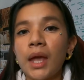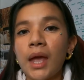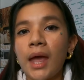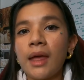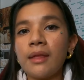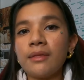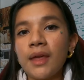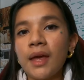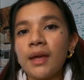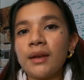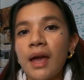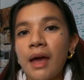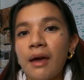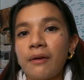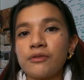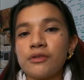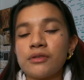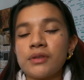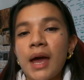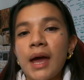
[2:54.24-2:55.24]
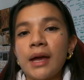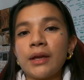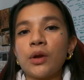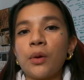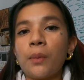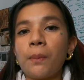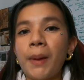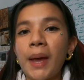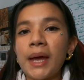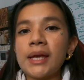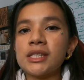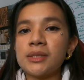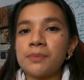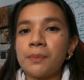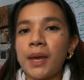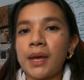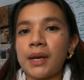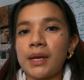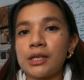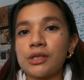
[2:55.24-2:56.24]
And then after that, your best
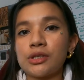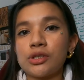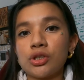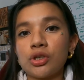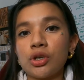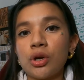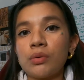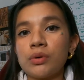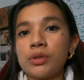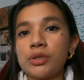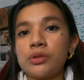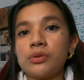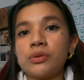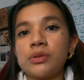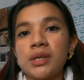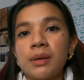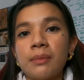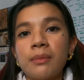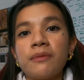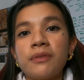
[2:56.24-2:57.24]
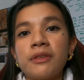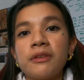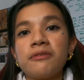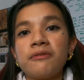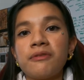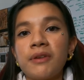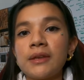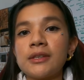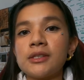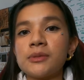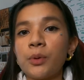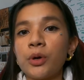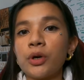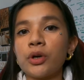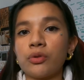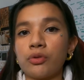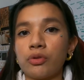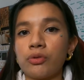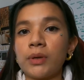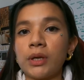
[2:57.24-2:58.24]
bet is to go to some of the Facebook
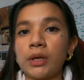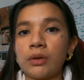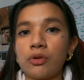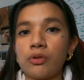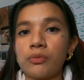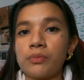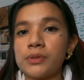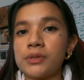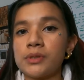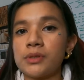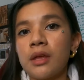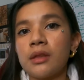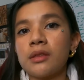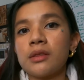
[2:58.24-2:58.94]
grooming groups.